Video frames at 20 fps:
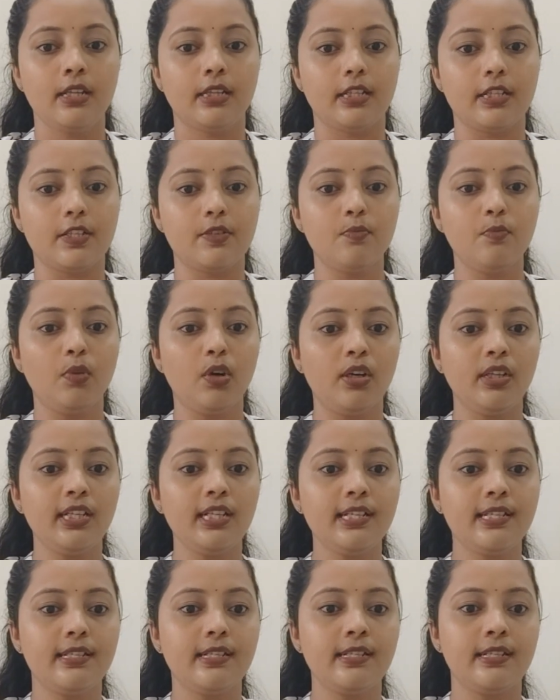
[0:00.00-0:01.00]
The
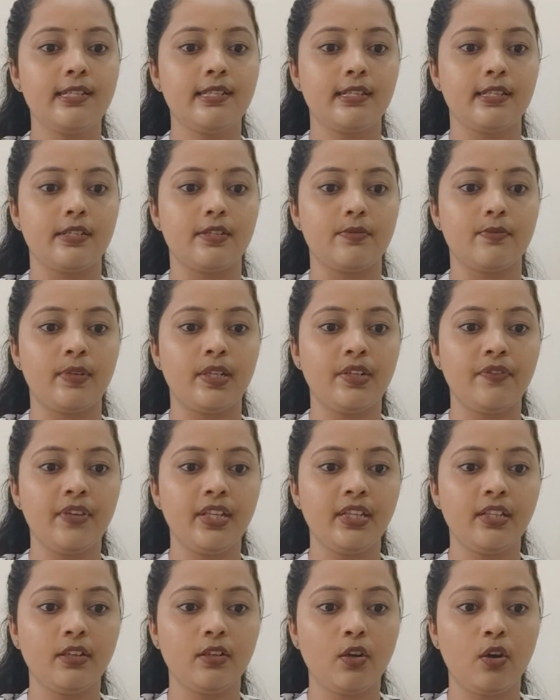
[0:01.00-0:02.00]
smallest distance
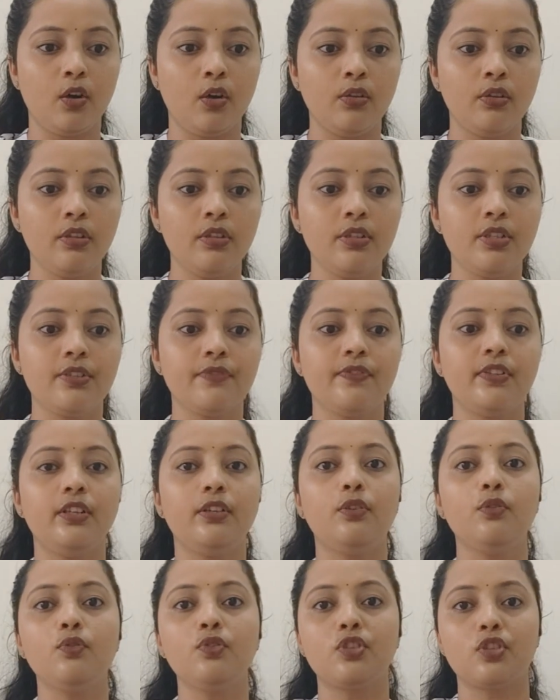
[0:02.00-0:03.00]
between the corners of the
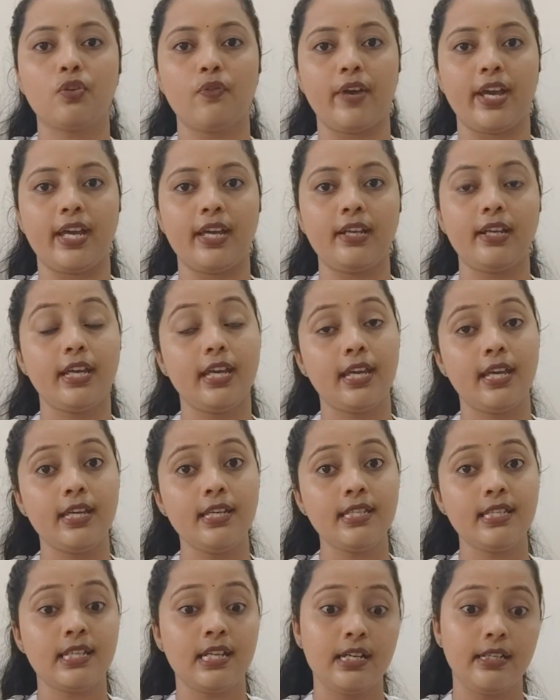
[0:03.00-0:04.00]
two square
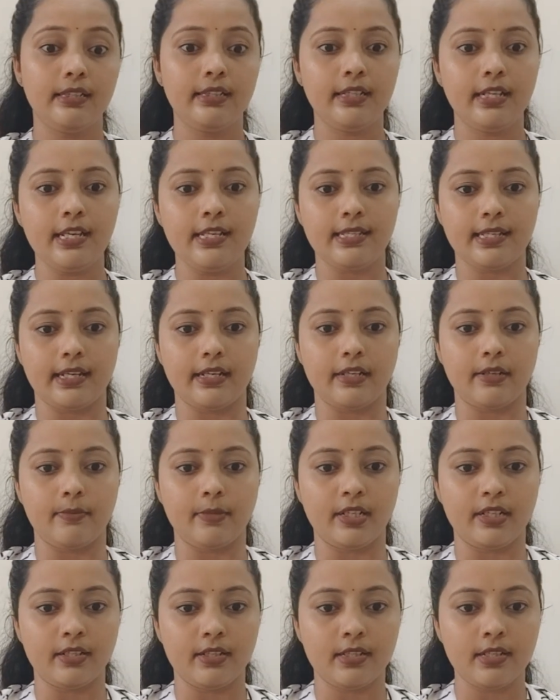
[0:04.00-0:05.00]
is 3
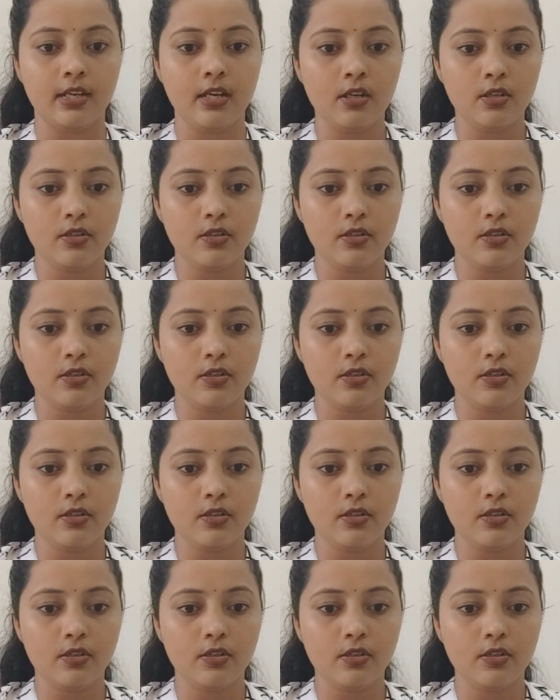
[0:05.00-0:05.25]
centimeters.